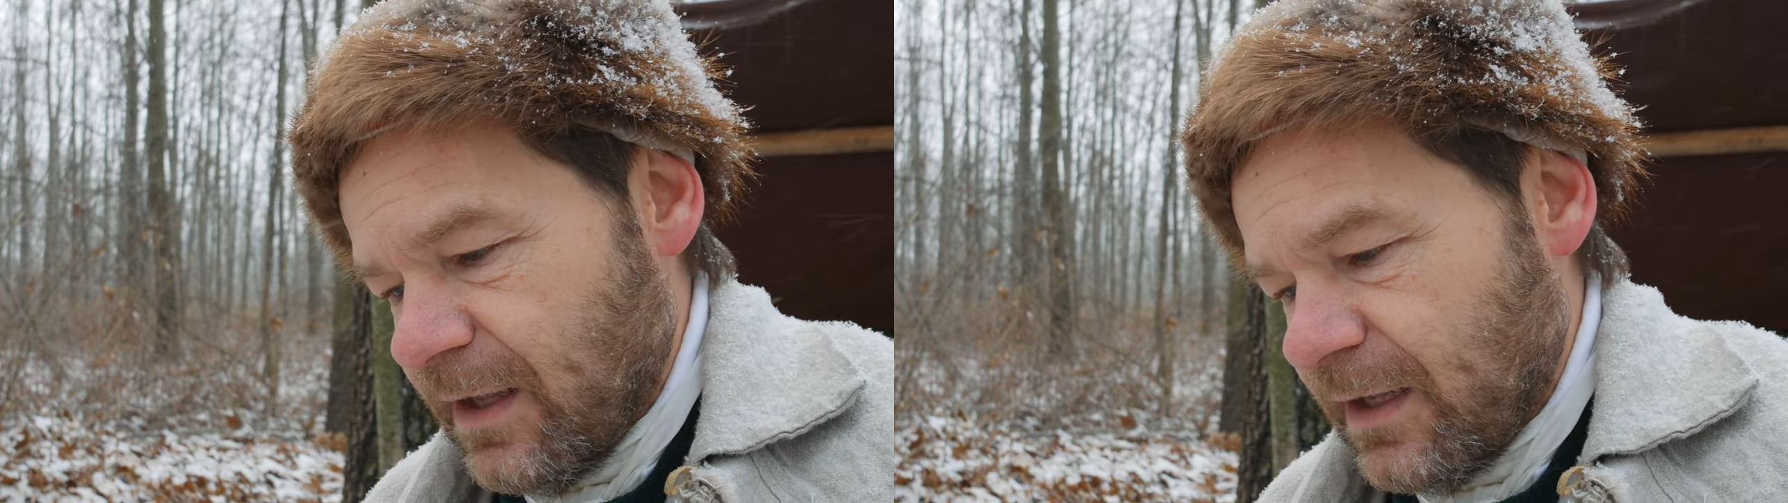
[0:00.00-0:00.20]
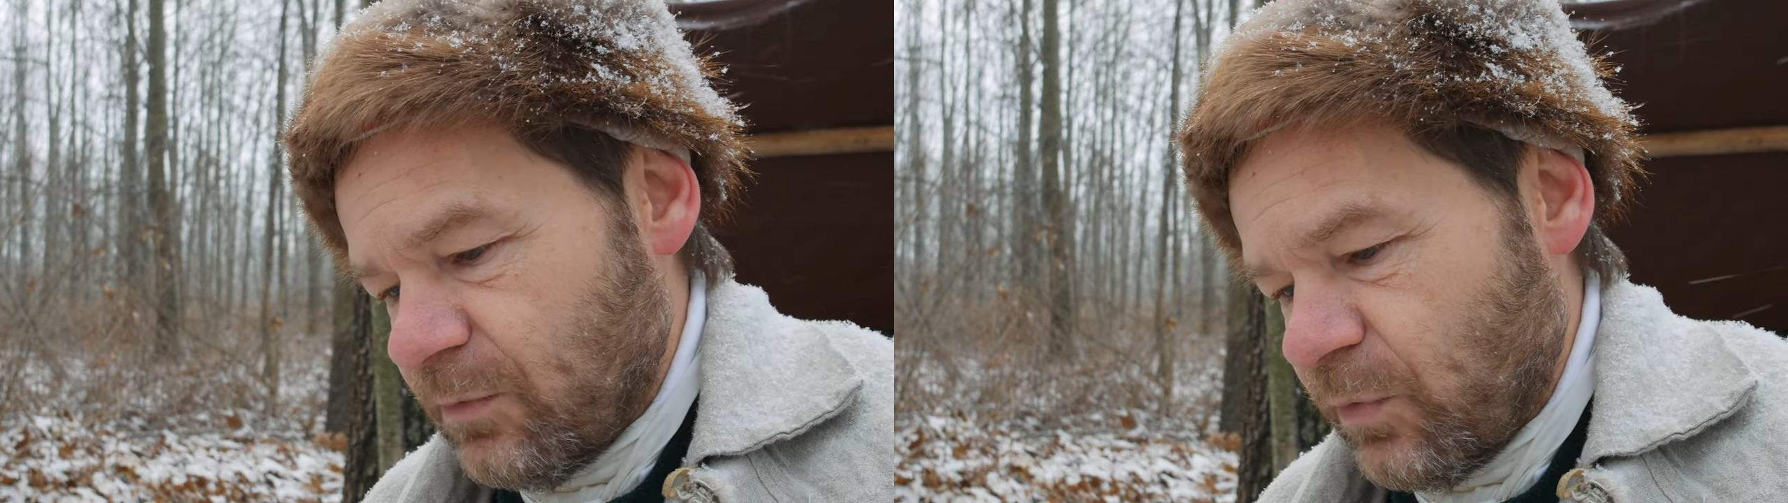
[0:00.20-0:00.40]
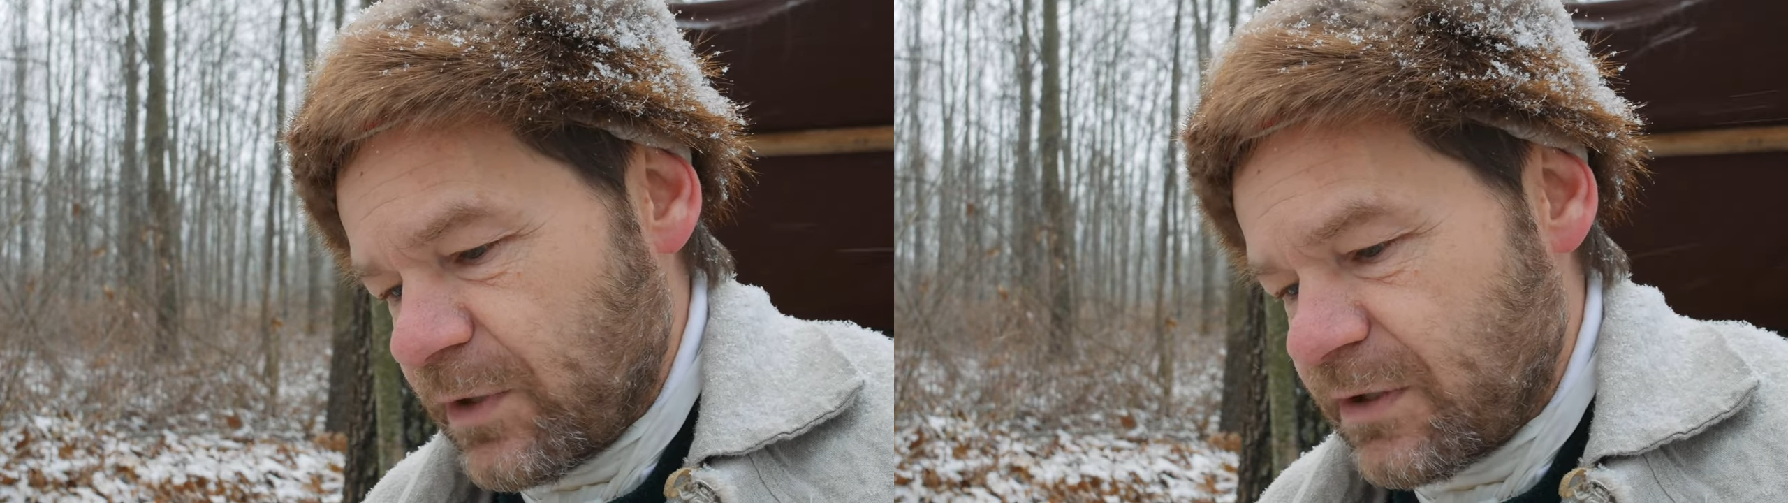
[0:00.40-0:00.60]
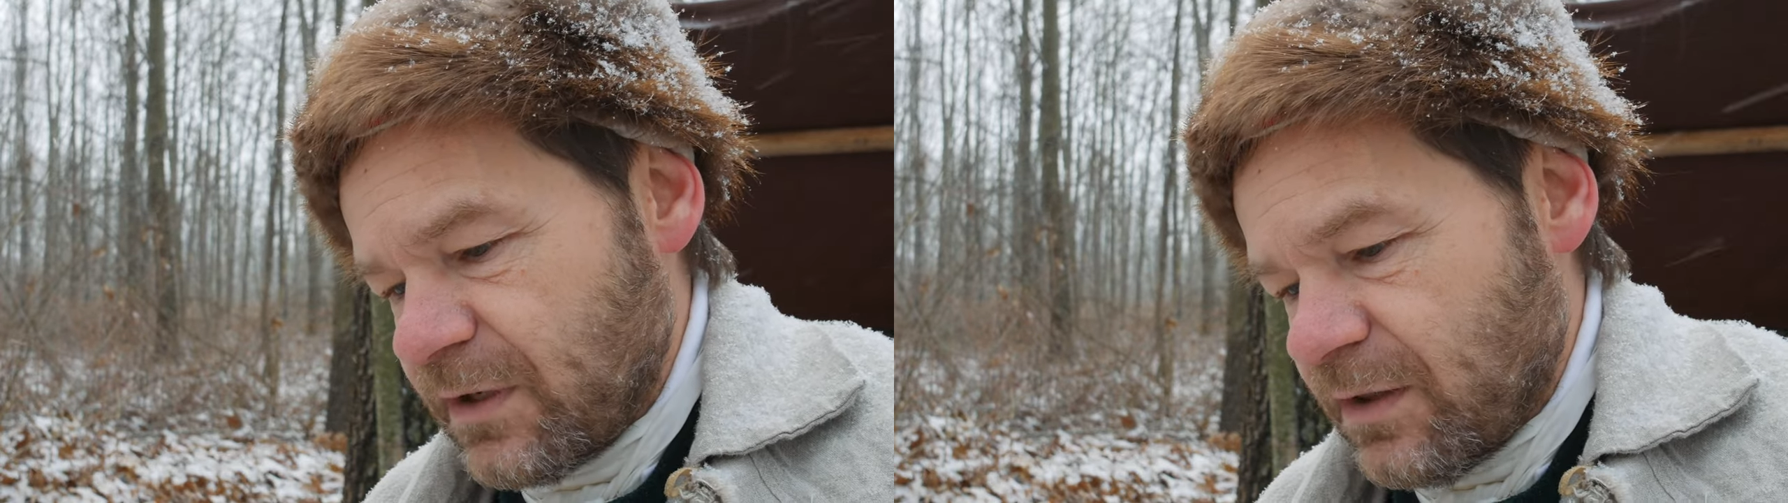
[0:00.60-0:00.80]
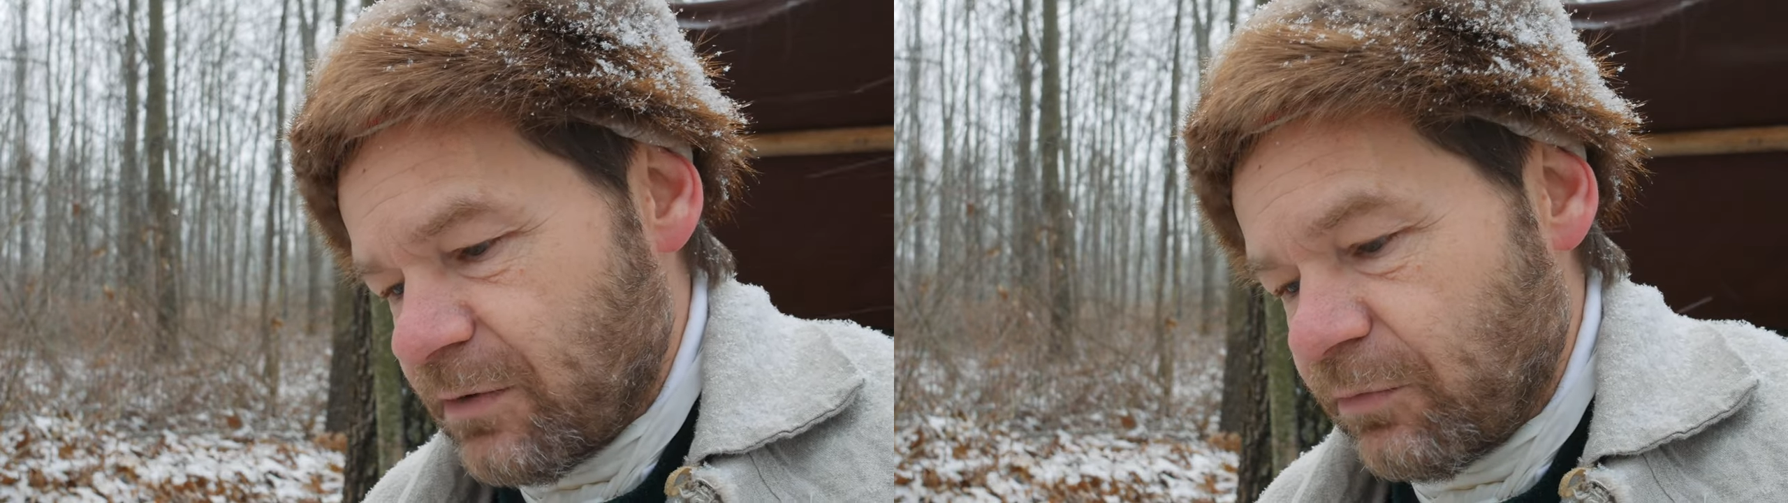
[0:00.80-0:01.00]
in which
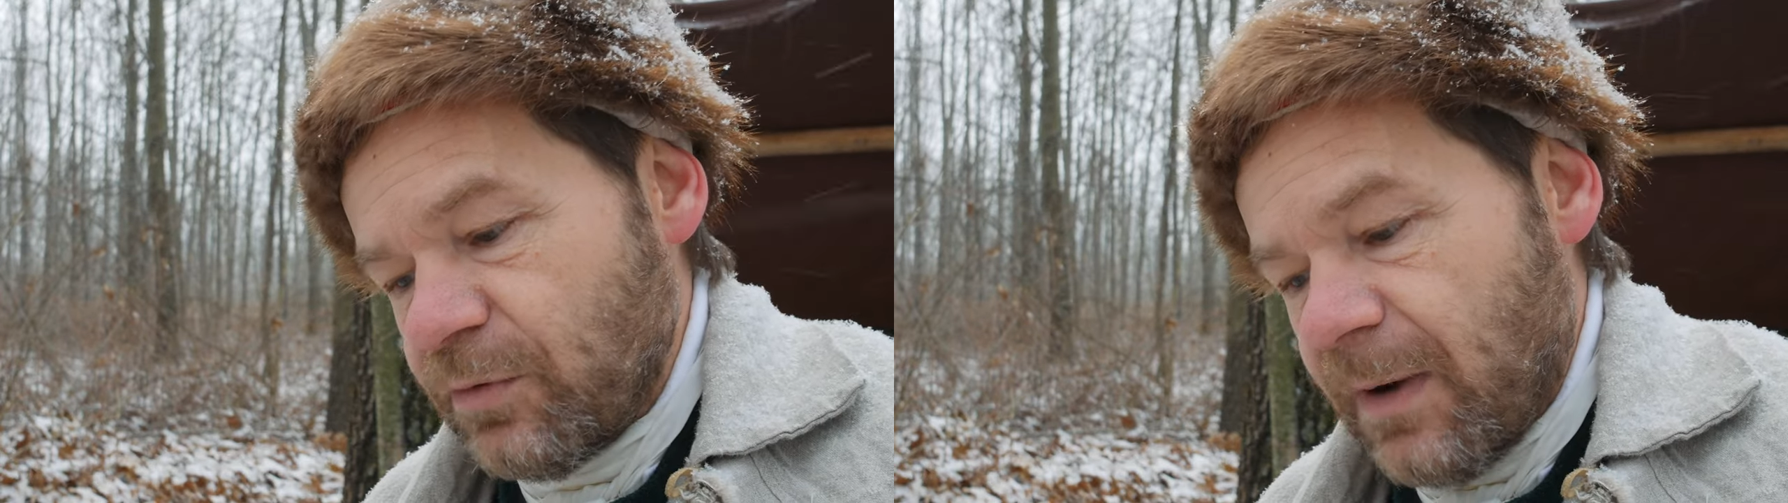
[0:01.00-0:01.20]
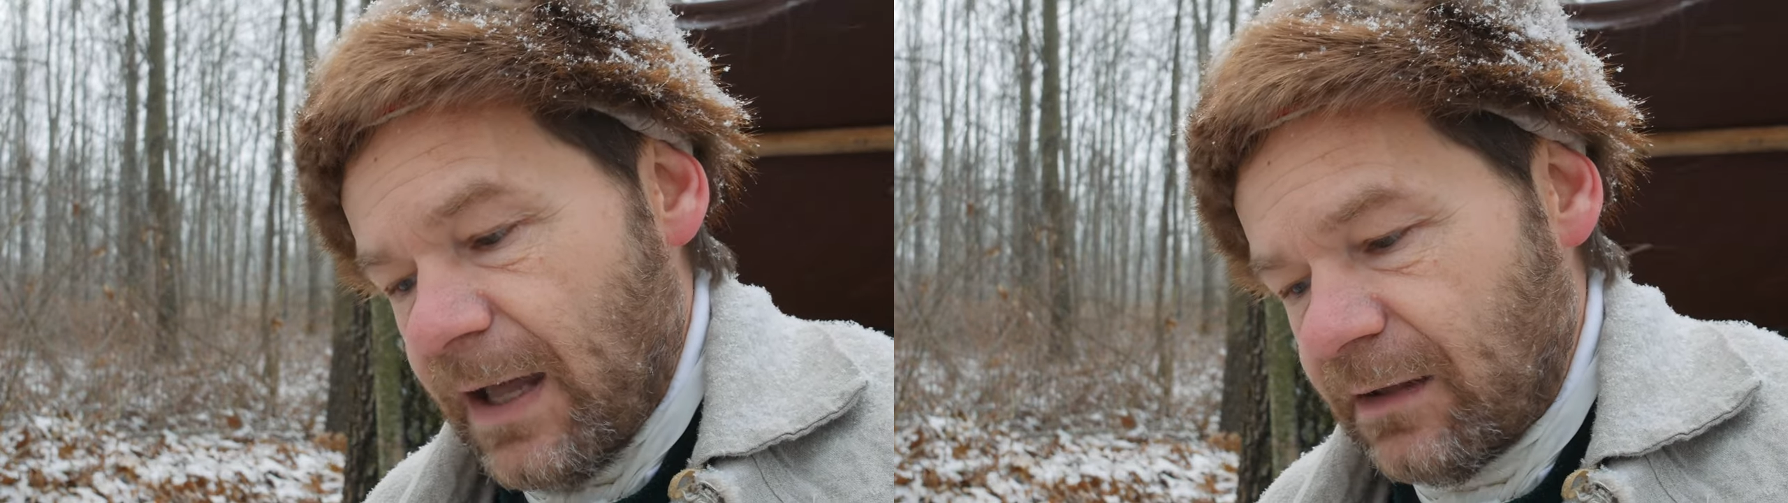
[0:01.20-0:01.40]
the room I